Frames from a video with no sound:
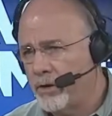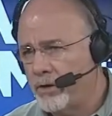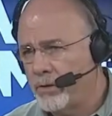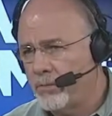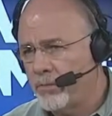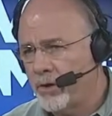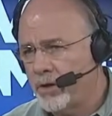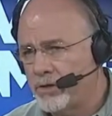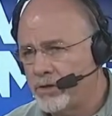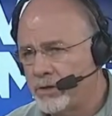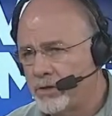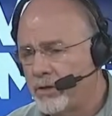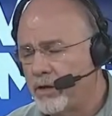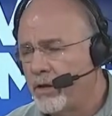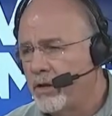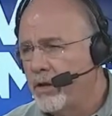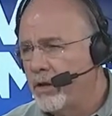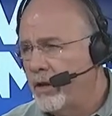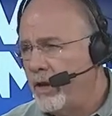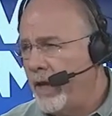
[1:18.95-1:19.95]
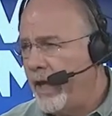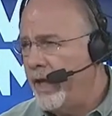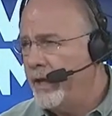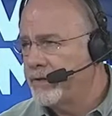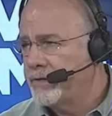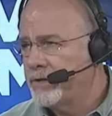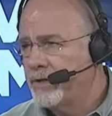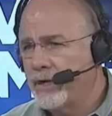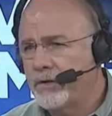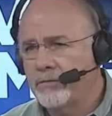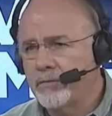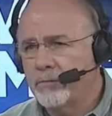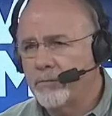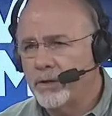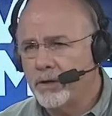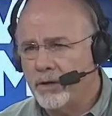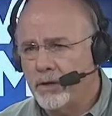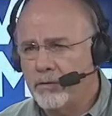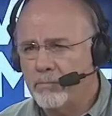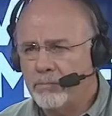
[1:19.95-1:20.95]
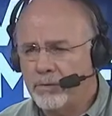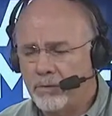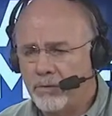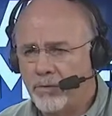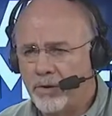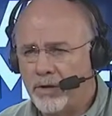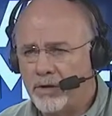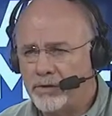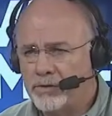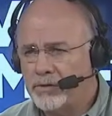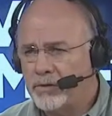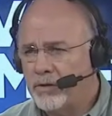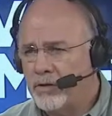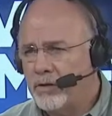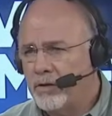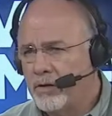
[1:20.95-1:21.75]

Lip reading: Depression as government employees,